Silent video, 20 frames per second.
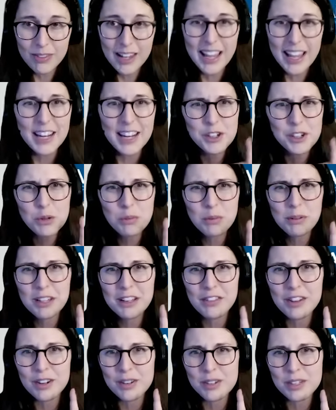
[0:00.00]
And I do
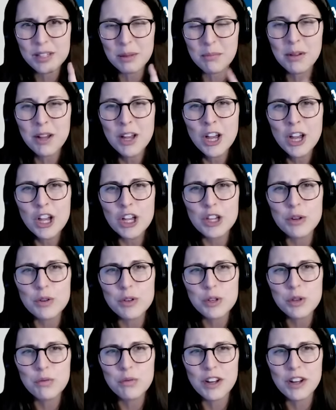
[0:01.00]
believe there's some
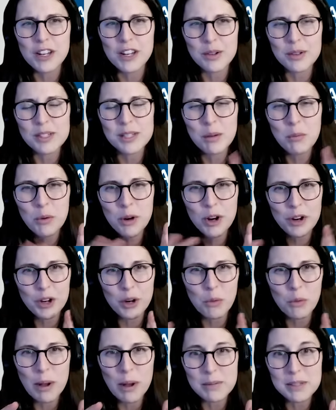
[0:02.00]
YouTube videos somewhere on
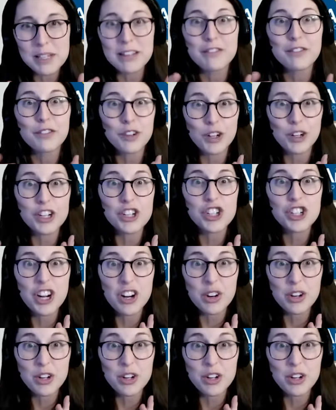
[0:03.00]
our website for a chair